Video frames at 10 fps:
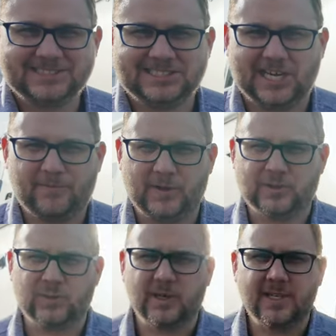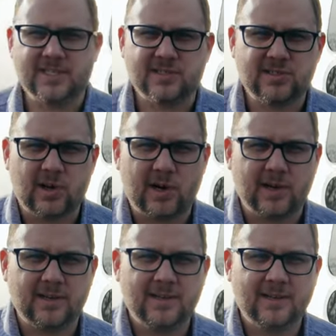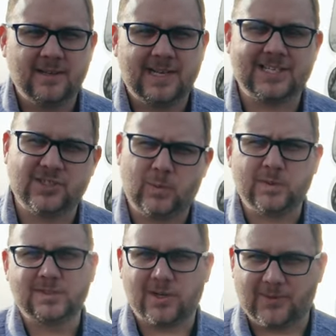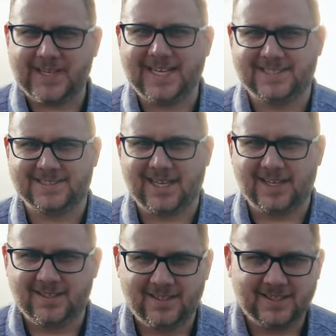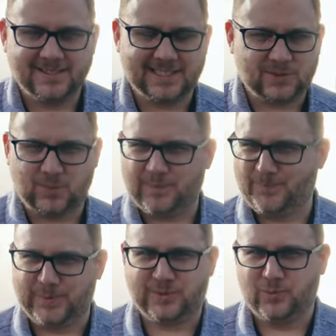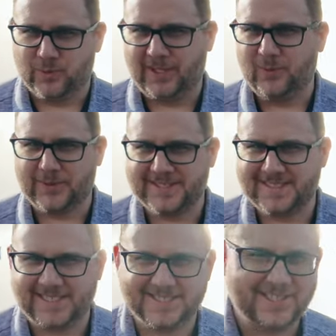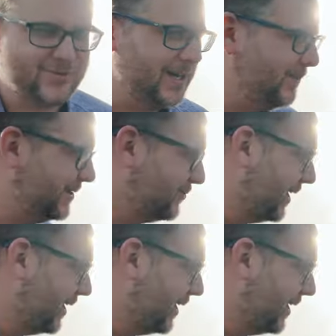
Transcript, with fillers: All right, folks, we're going to start, actually, we'll start on the inside because that's what you really want to see. It's the Trade Winds,